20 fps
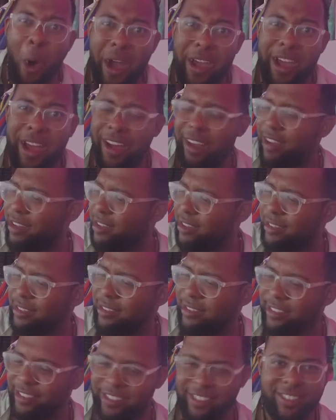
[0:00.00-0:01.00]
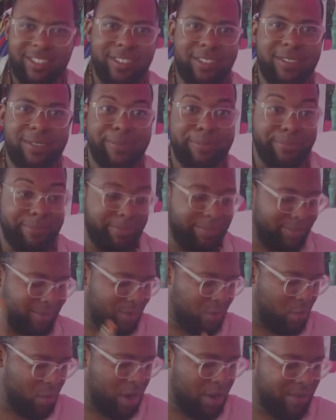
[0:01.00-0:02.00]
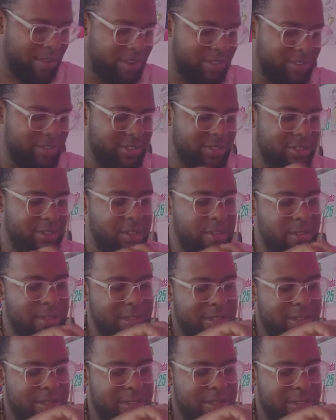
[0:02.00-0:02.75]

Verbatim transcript: speak Spanish, I challenge you guys to go into a